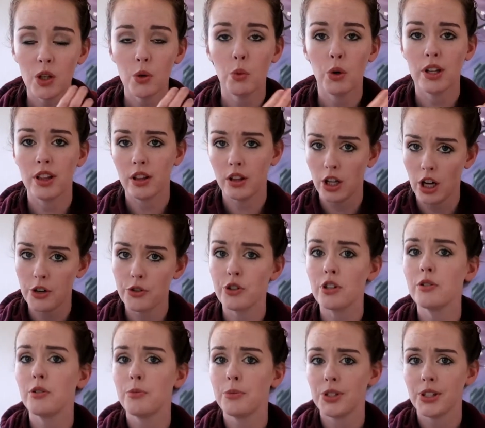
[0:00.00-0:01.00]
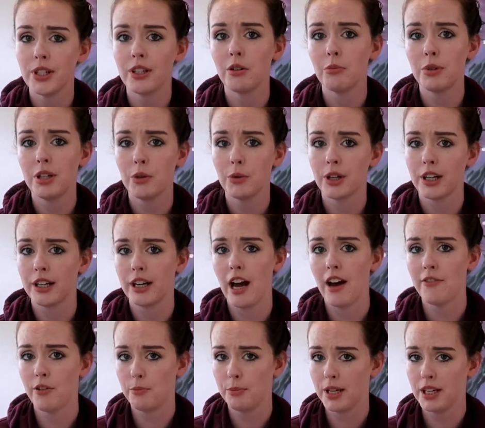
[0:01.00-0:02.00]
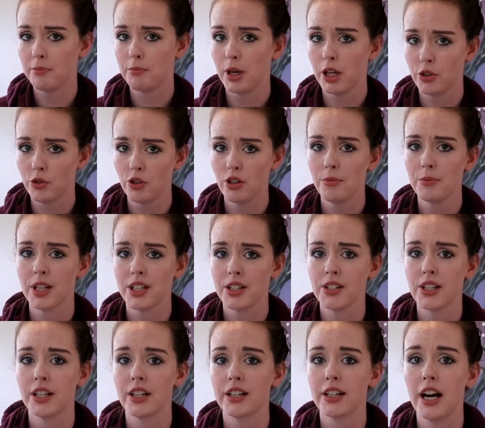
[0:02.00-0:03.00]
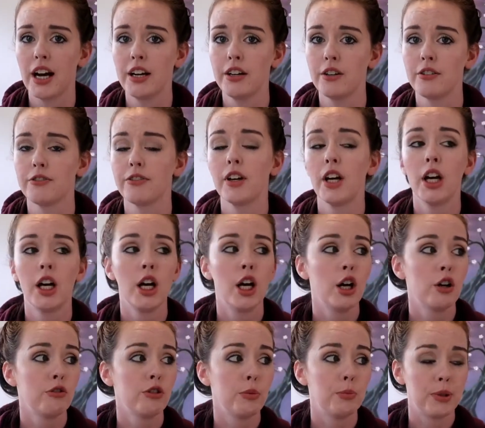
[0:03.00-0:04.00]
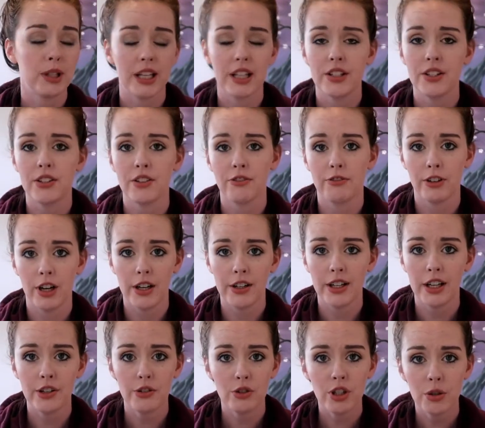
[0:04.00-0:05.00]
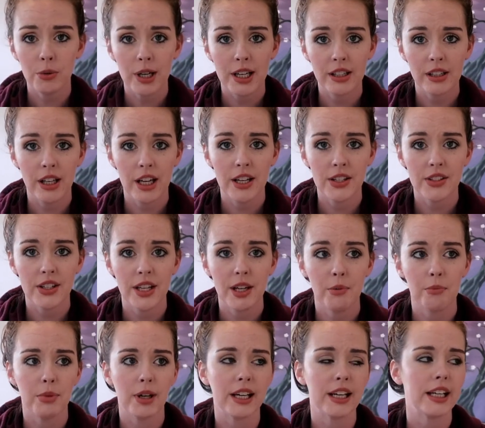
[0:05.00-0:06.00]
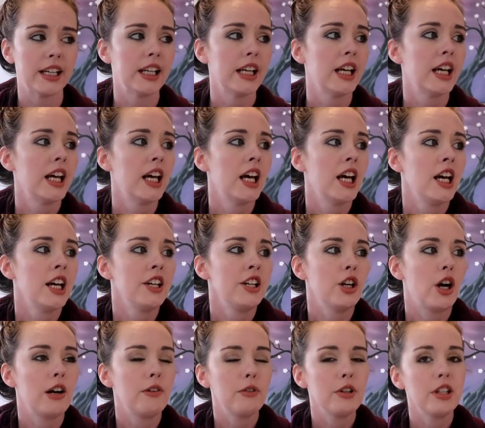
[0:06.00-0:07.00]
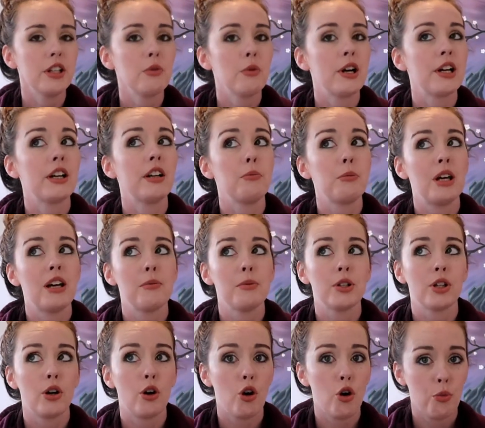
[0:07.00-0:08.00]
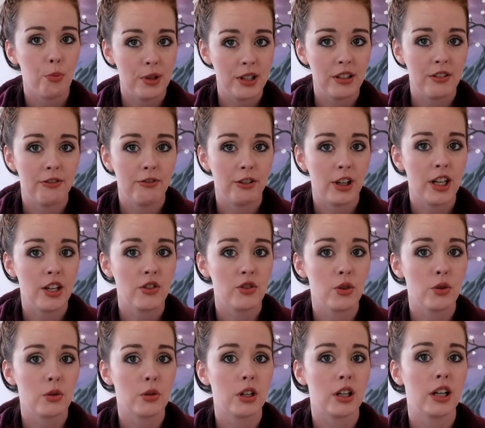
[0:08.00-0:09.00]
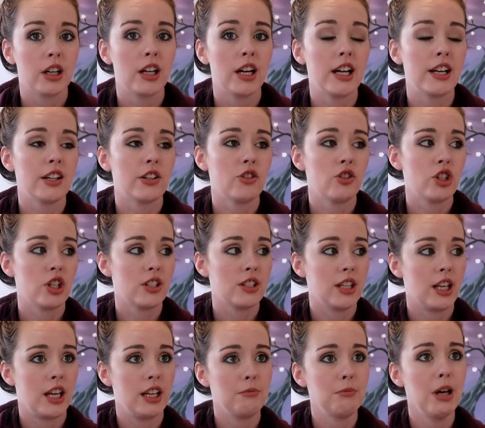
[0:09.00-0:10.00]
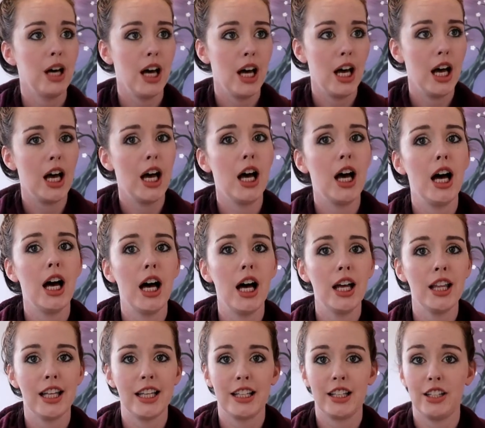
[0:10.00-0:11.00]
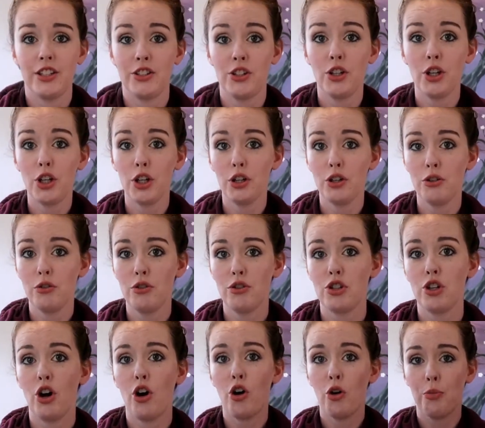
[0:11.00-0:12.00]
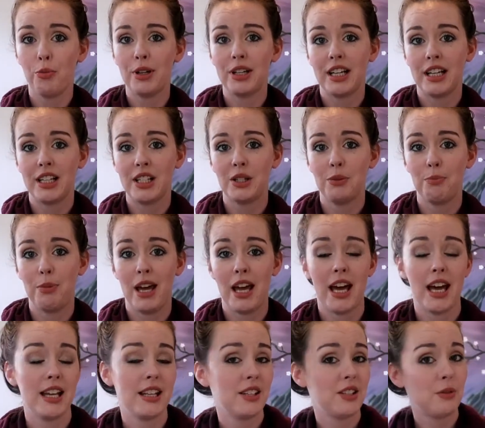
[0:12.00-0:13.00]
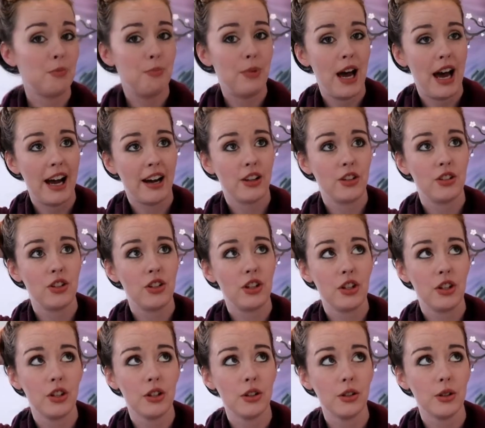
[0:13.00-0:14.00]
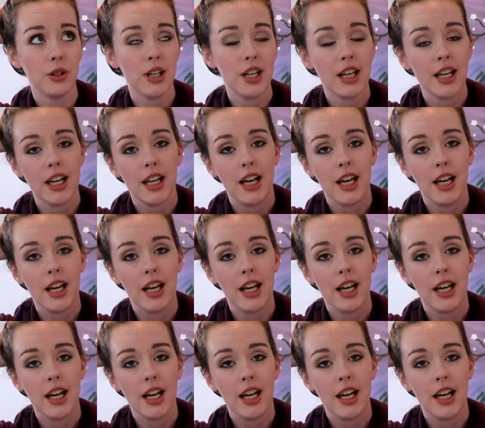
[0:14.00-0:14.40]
where the laundry room is gonna be. We're gonna have a big mudroom that's gonna kind of replace the front entryway closet. But you know, I really want you to be able to open the front door and it's just like, like this huge open expanse back to